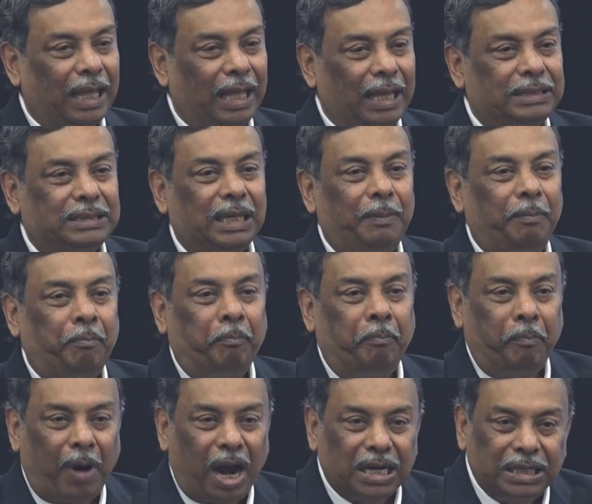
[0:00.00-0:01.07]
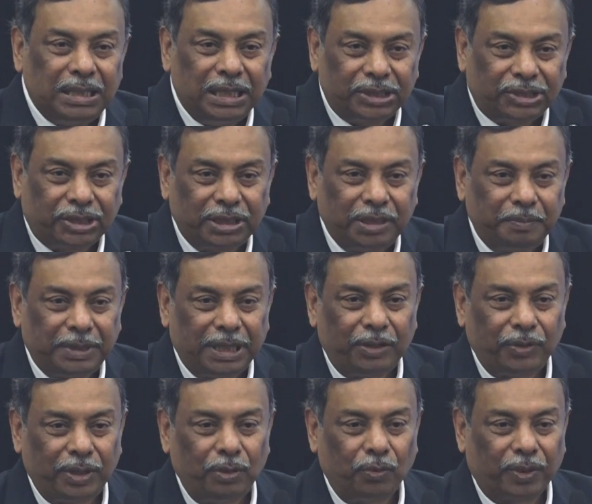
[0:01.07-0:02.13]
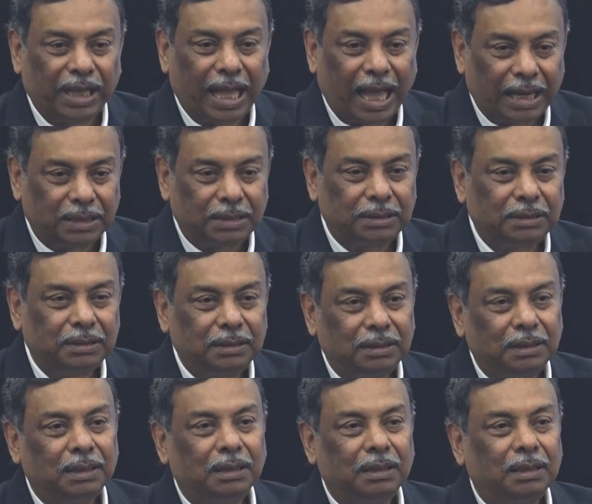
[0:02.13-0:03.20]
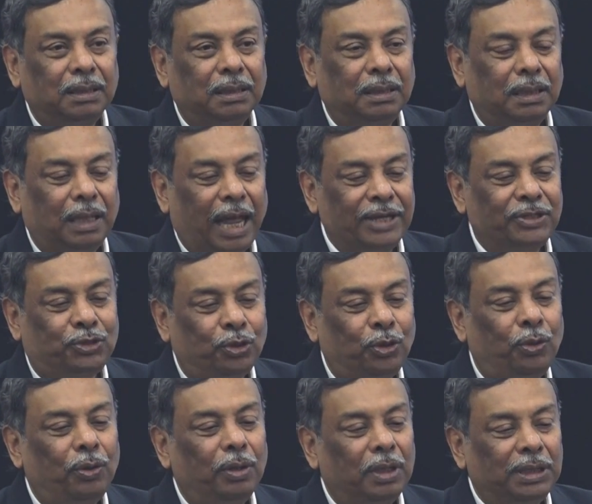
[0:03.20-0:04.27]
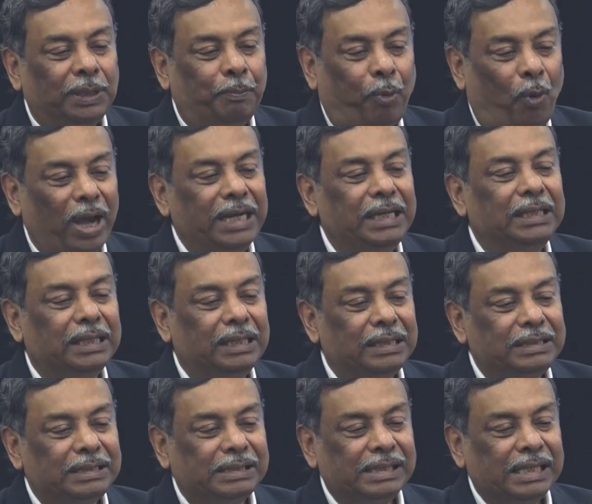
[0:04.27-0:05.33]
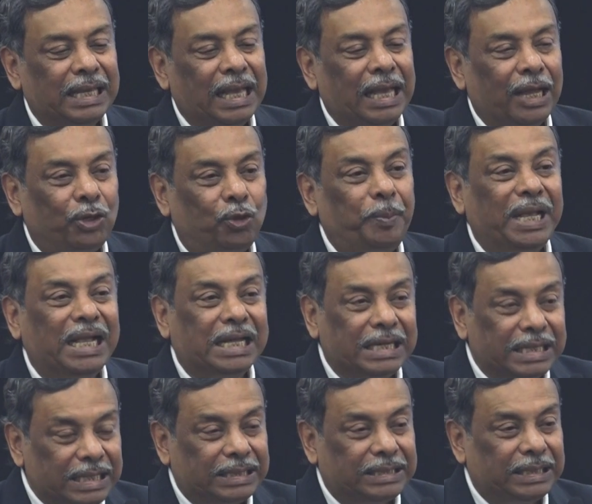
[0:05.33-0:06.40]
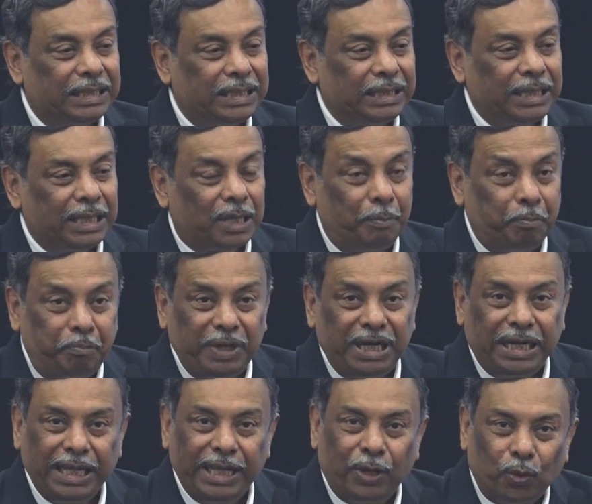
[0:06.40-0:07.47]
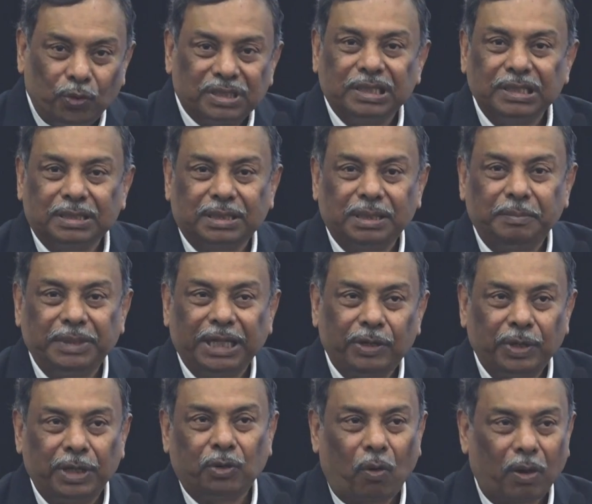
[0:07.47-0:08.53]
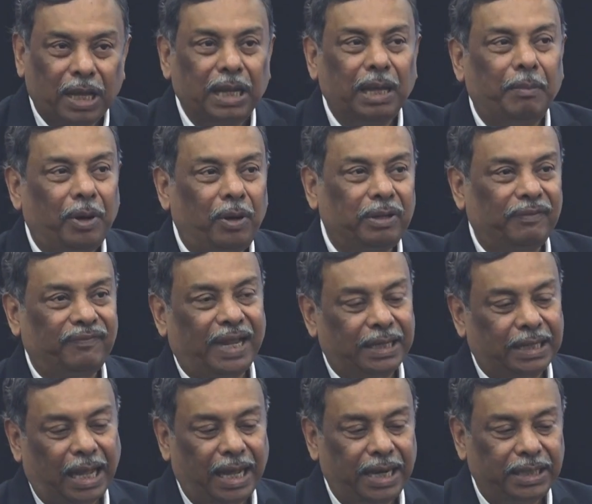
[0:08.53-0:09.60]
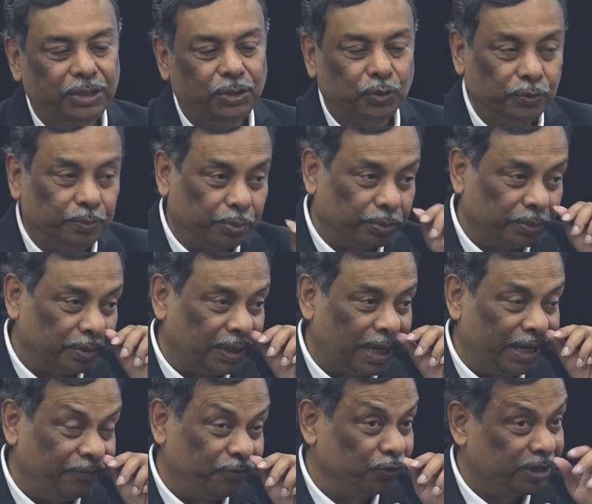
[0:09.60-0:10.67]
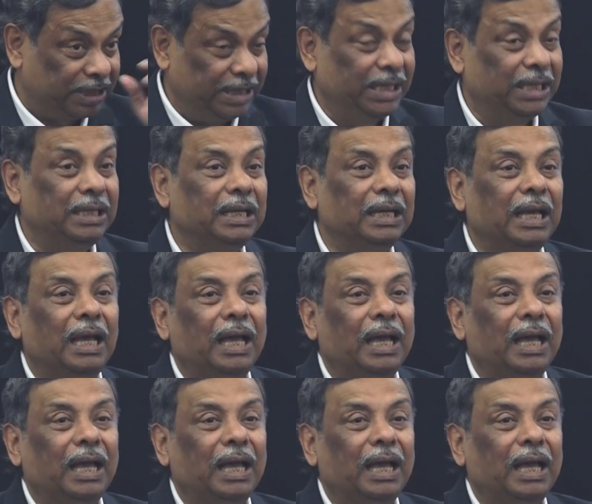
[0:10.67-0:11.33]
It's a partnership that we are looking at. And so the point is to be connected in the complete ecosystem that we are talking about at IIT Jodhpur. And if you see,